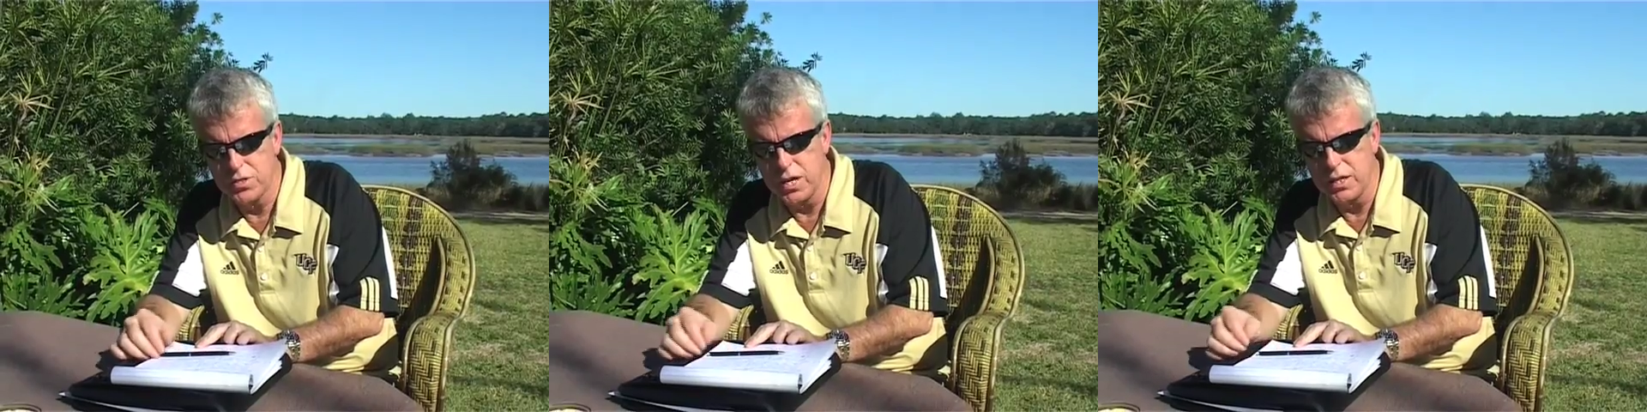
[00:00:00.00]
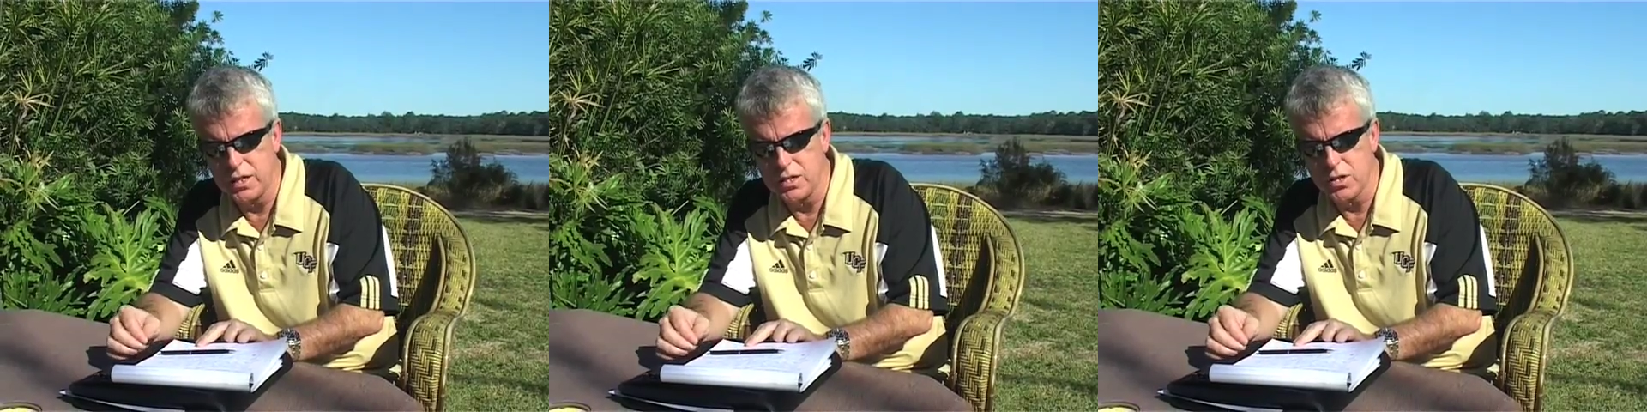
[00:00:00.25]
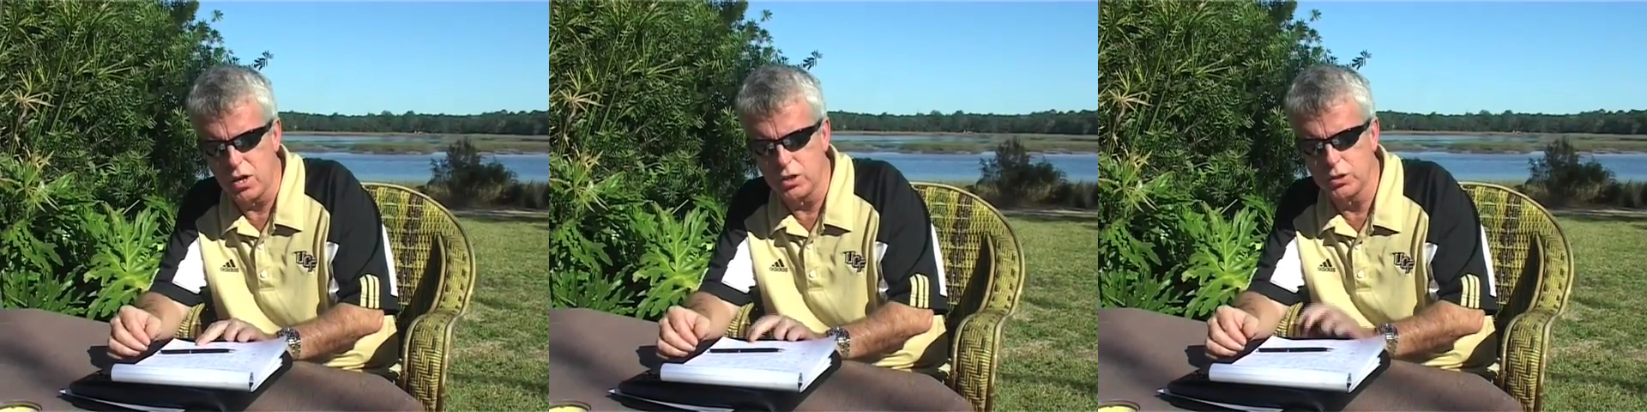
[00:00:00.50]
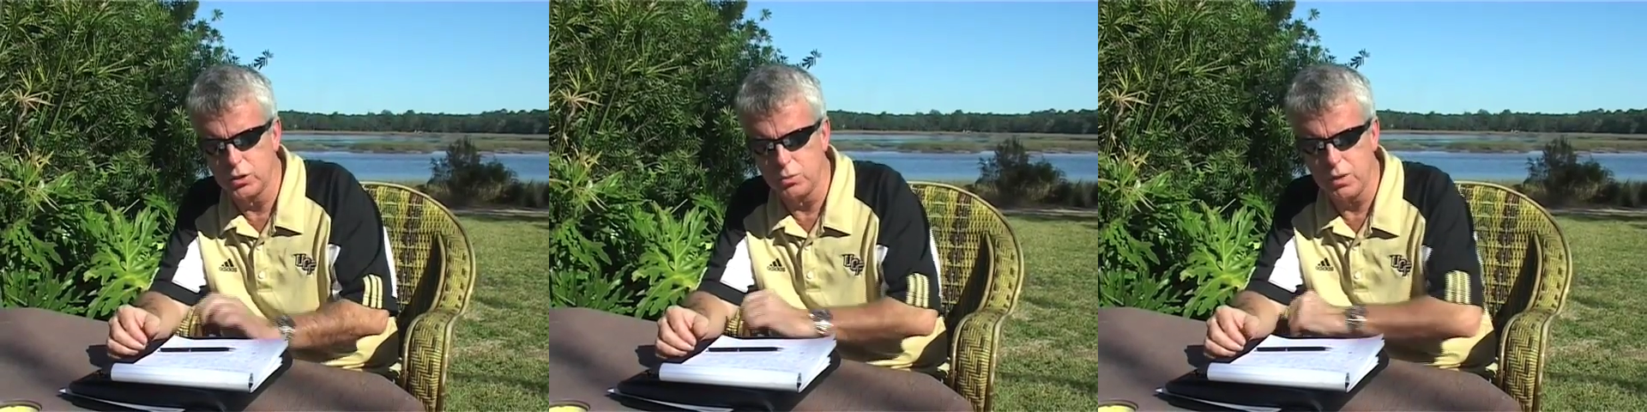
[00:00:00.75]
saying things that
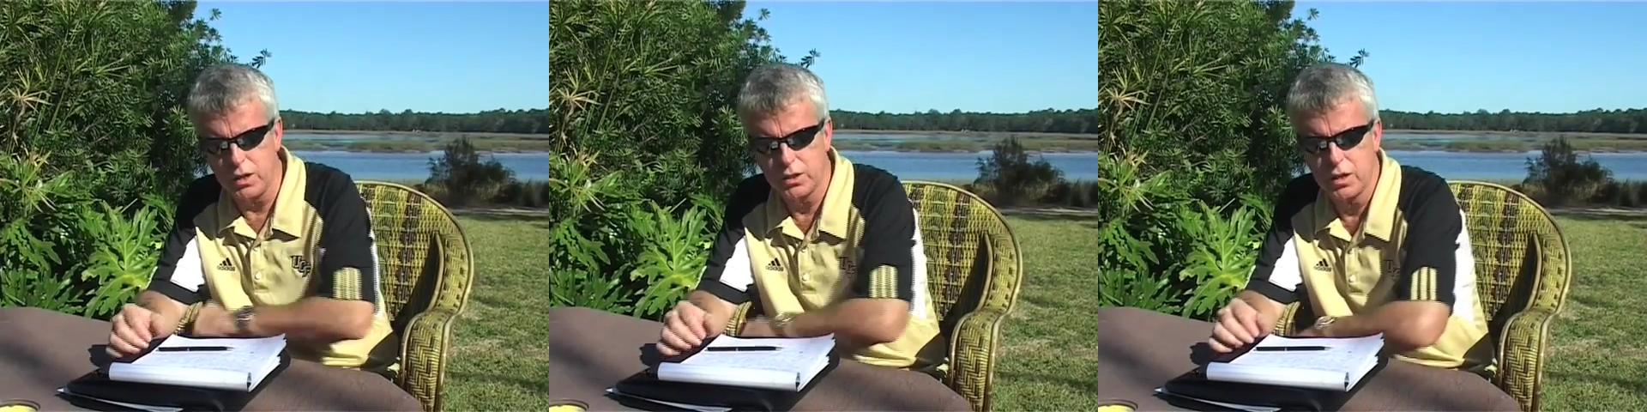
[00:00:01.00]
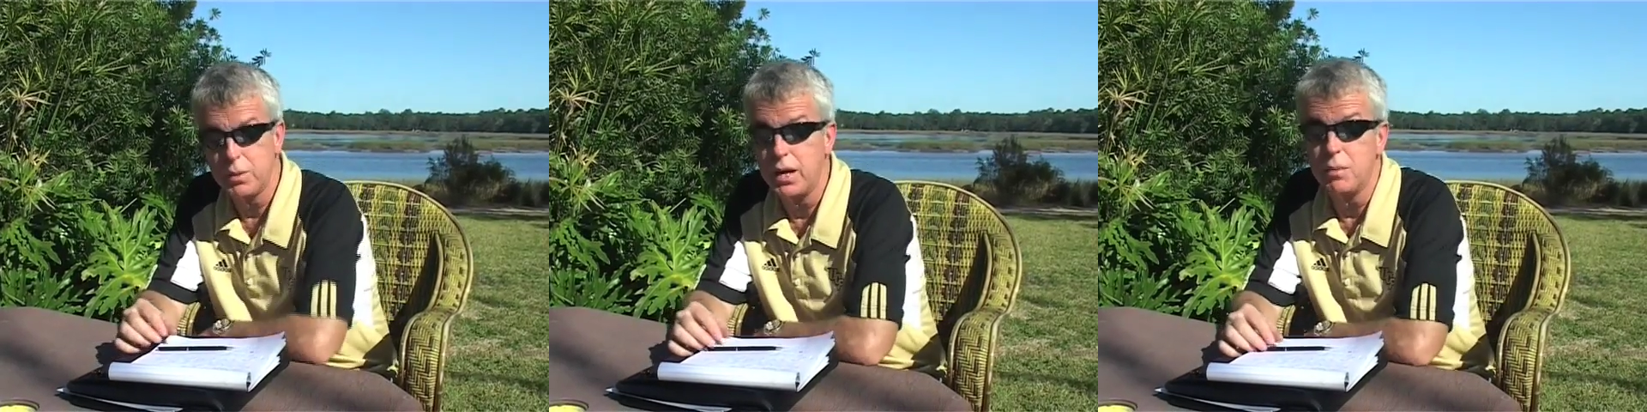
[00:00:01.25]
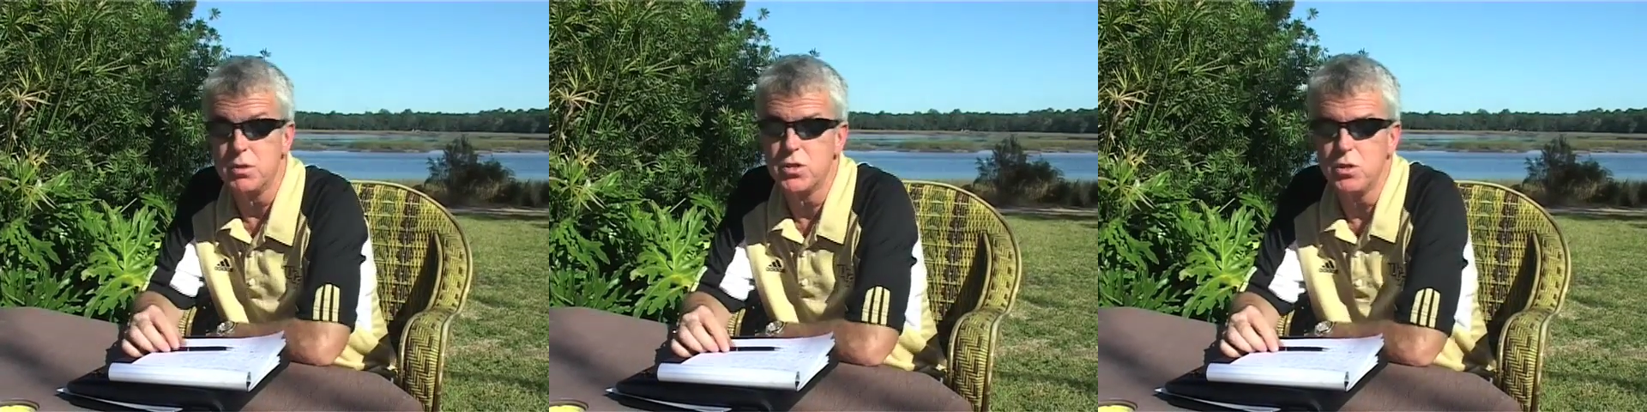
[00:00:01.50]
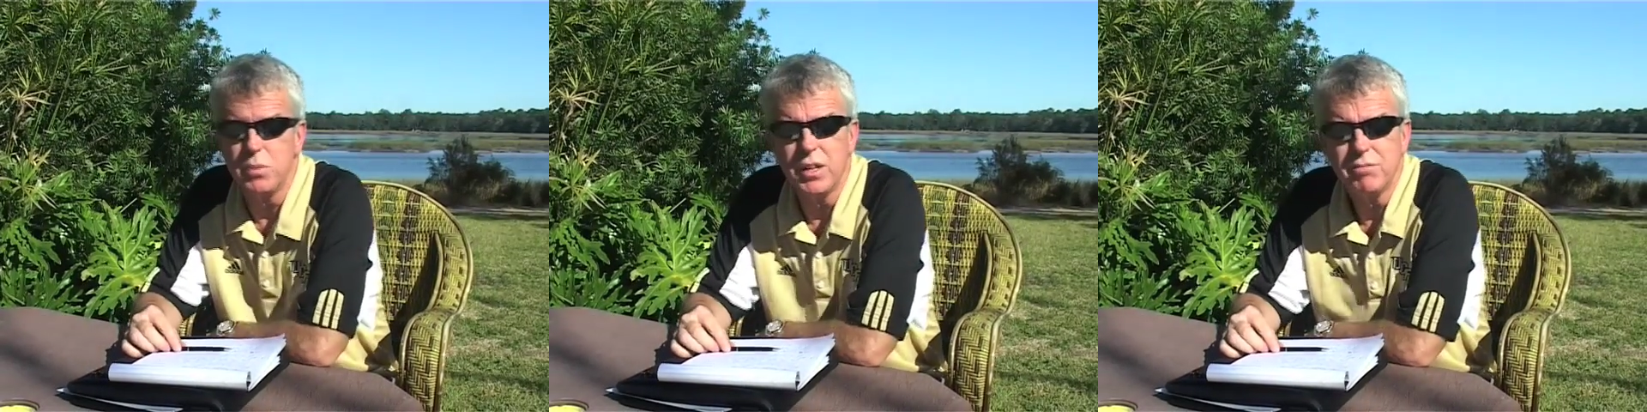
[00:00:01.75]
aren't true about your company, I'm
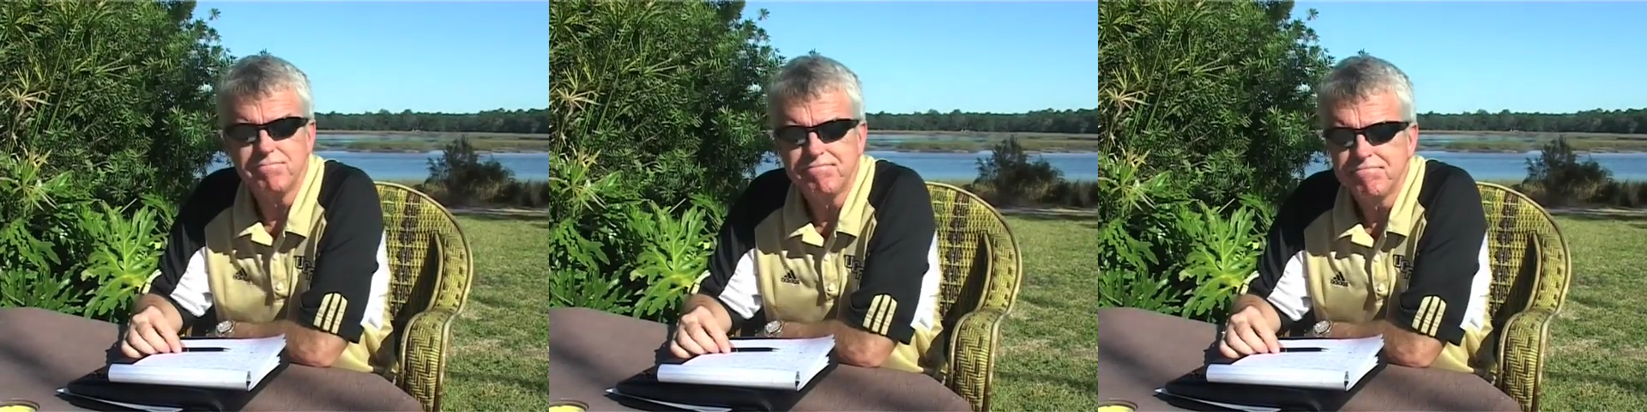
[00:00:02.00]
assuming.